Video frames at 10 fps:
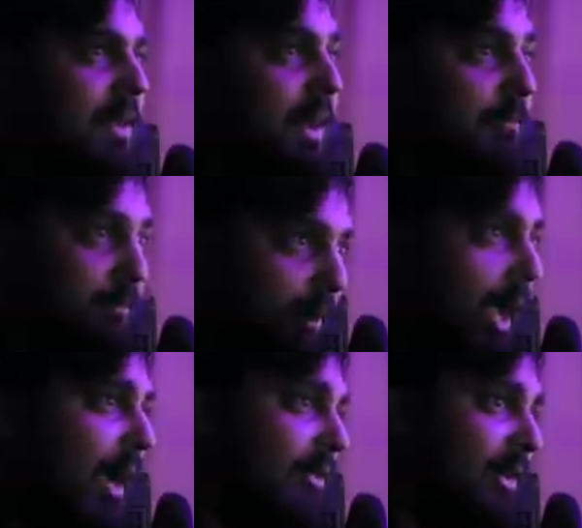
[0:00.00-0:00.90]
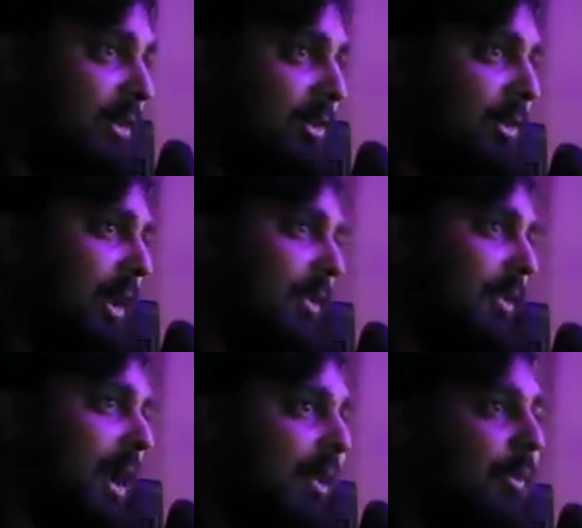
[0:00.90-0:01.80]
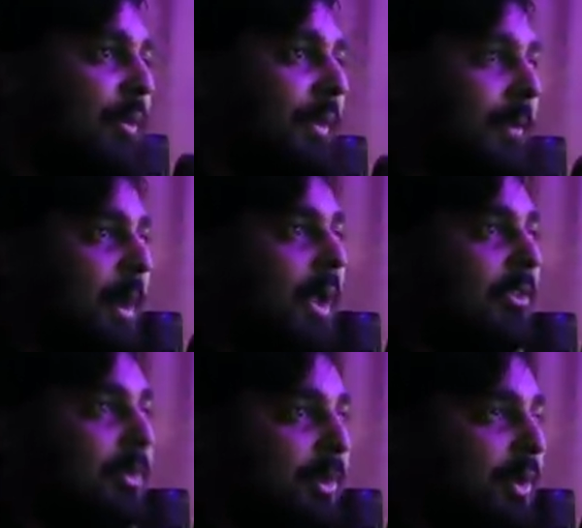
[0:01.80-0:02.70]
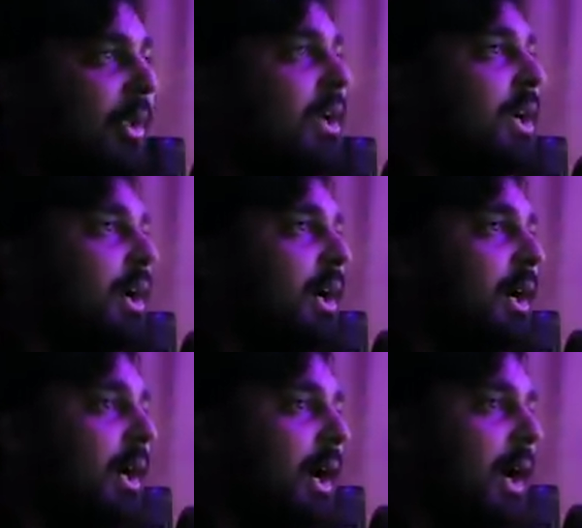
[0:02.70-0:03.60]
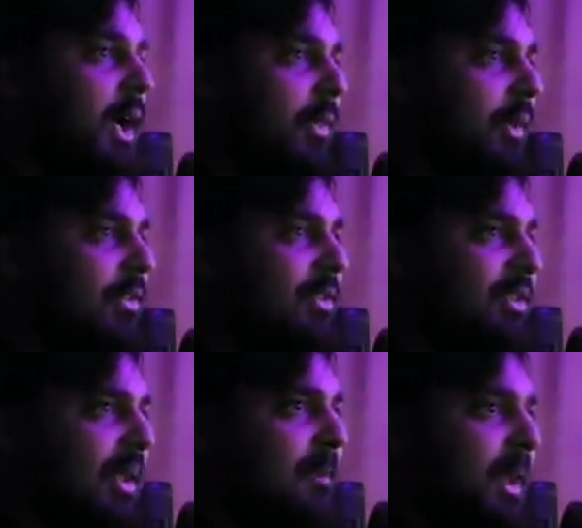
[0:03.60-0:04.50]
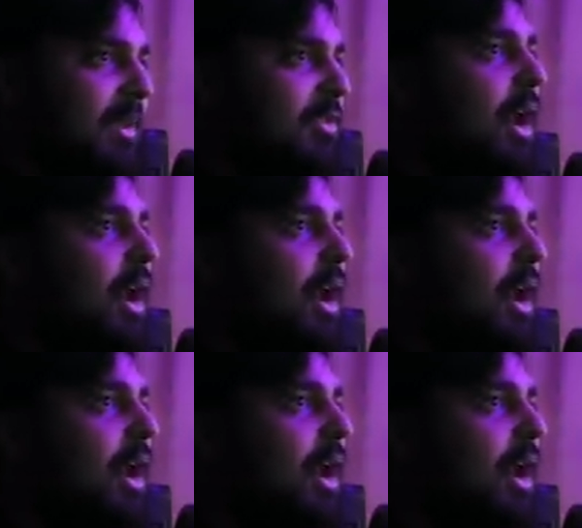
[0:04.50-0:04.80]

then you get full access, so download everything possible. Uh, I think it's the same page.